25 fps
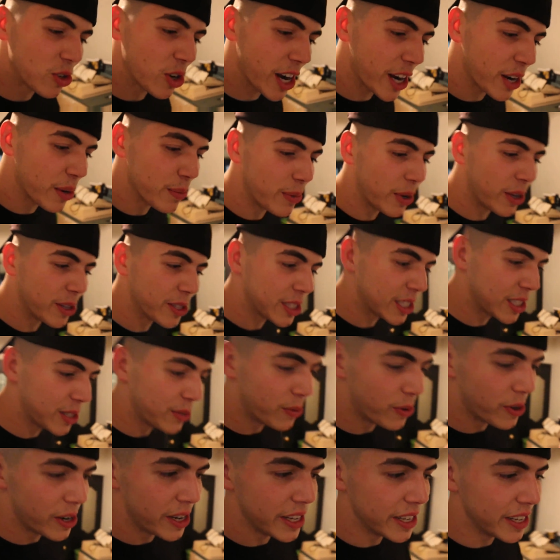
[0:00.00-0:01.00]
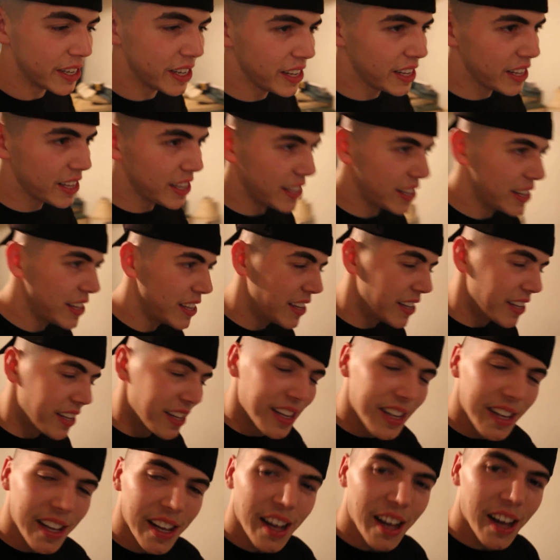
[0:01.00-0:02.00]
Dragon Ball Z one
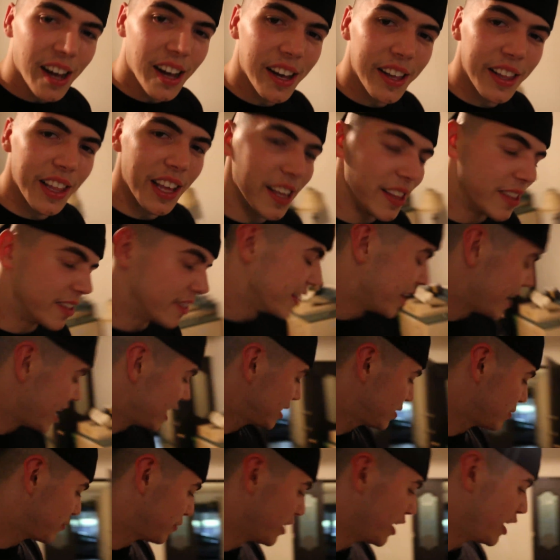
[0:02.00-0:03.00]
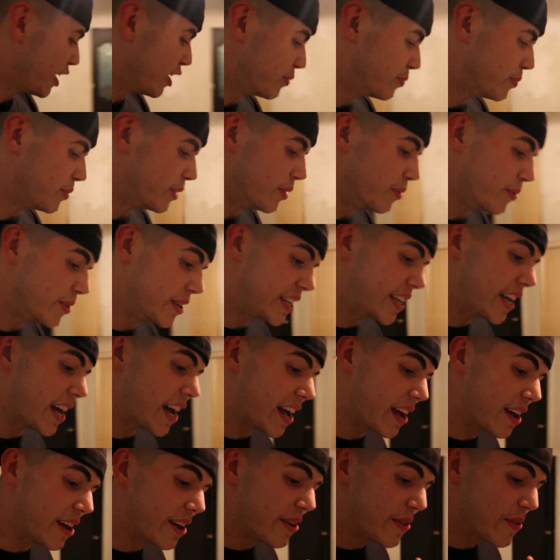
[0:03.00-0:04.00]
uh, in the last vlog, but we
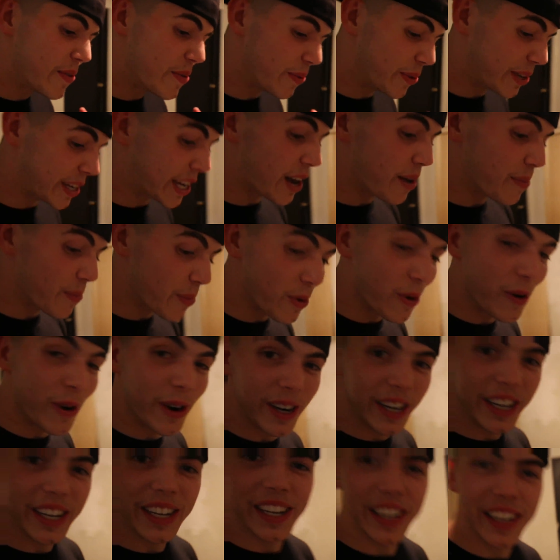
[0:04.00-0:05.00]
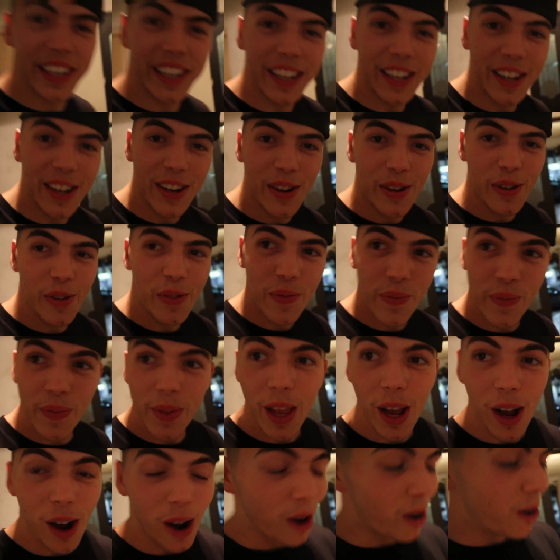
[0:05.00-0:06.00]
got we got more. You need a
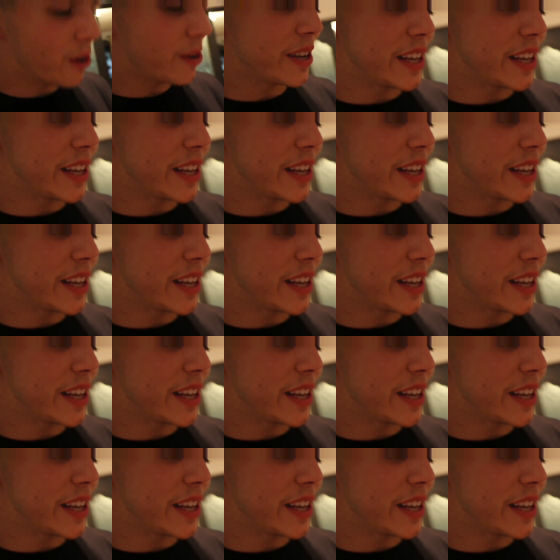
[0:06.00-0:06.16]
Oh